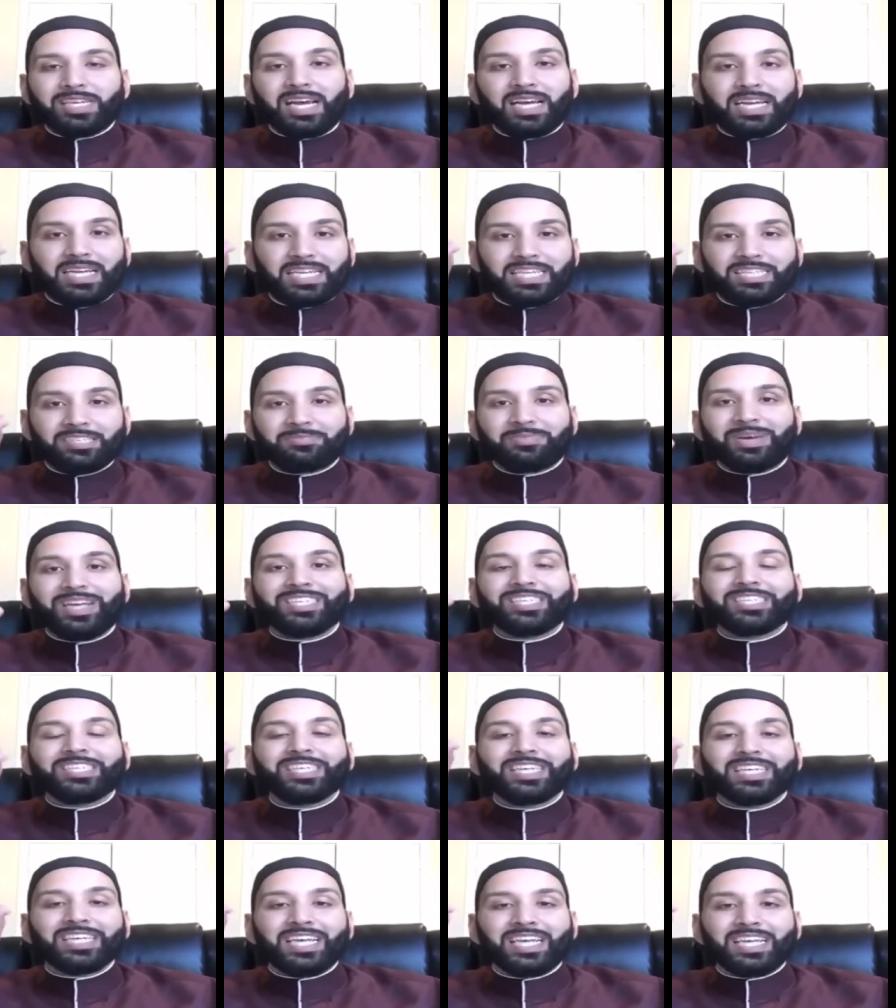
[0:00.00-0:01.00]
ta'ala is
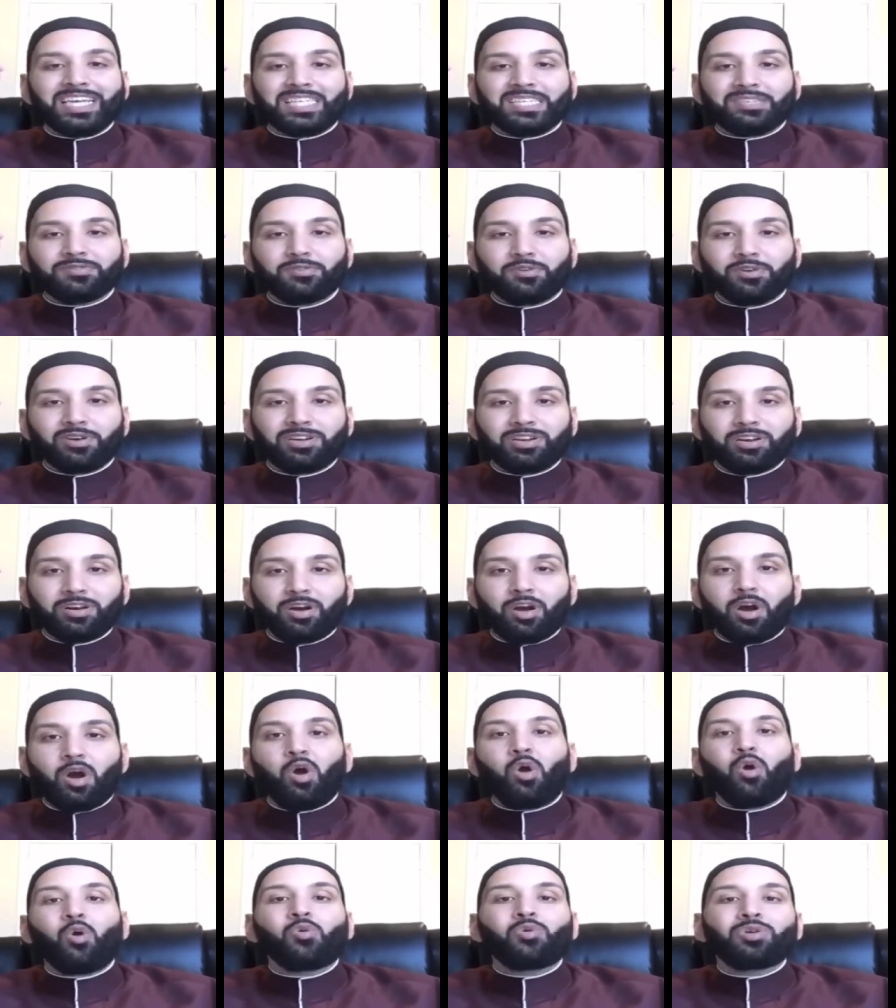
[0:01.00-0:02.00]
mentioning it is for your
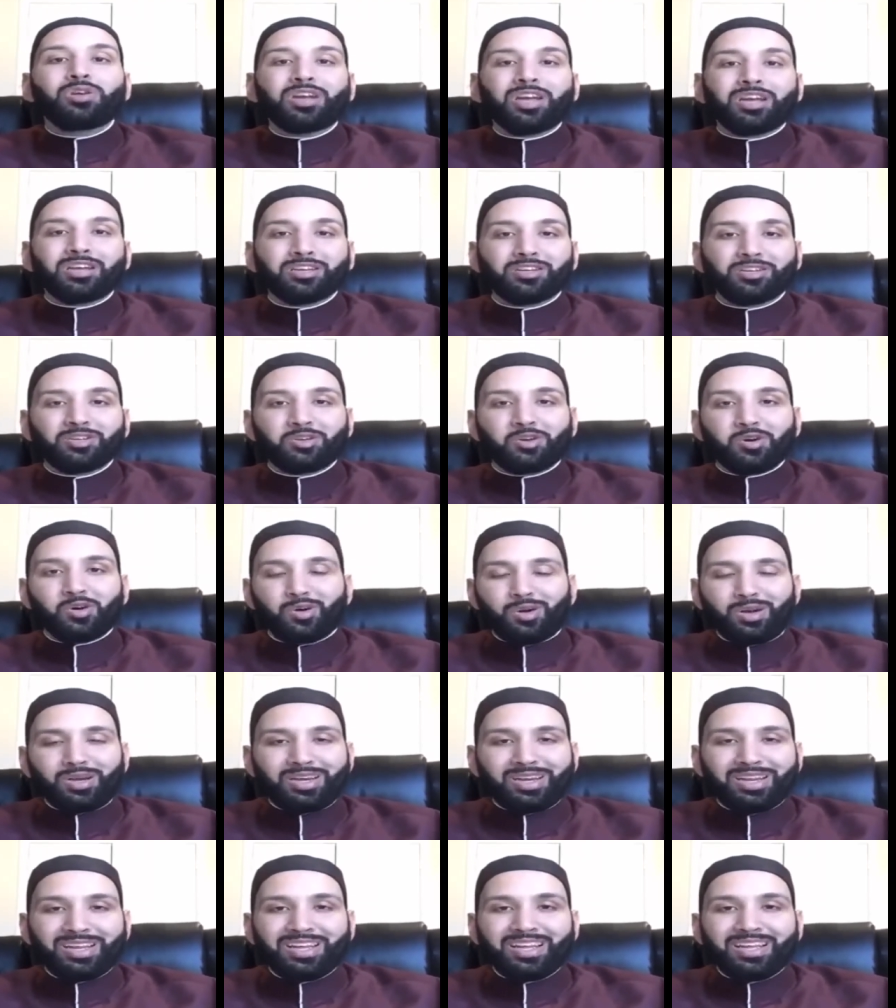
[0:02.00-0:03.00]
own
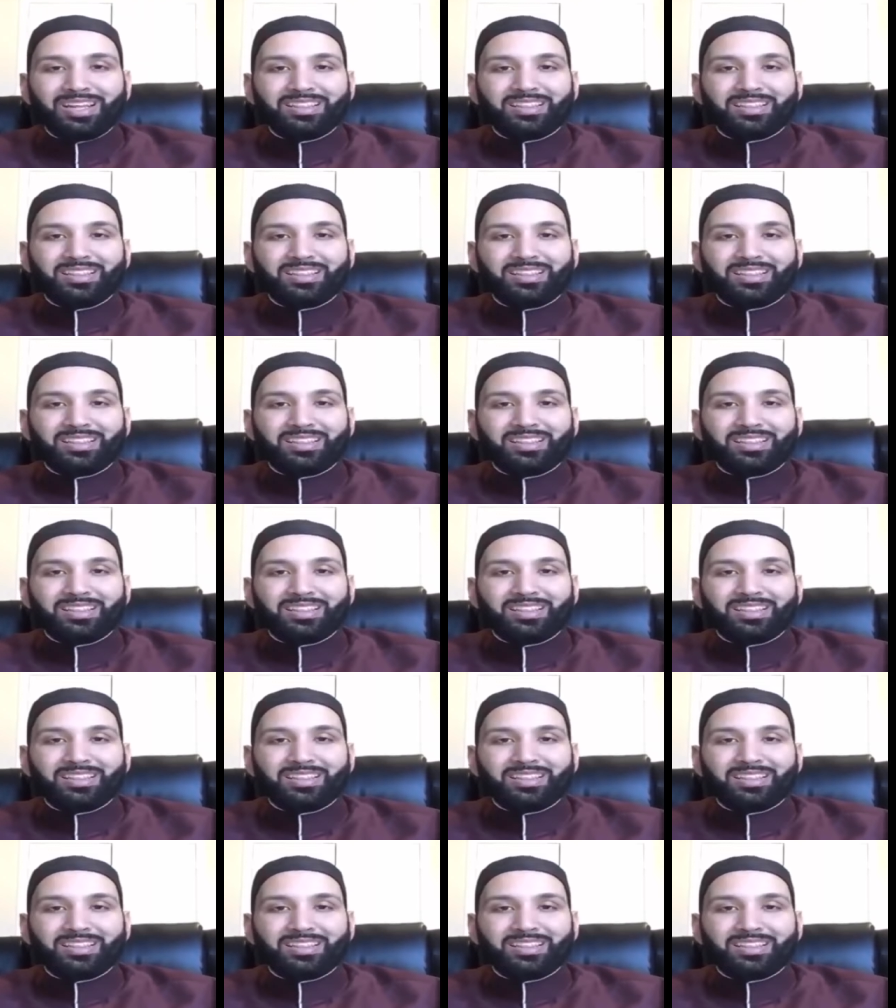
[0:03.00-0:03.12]
good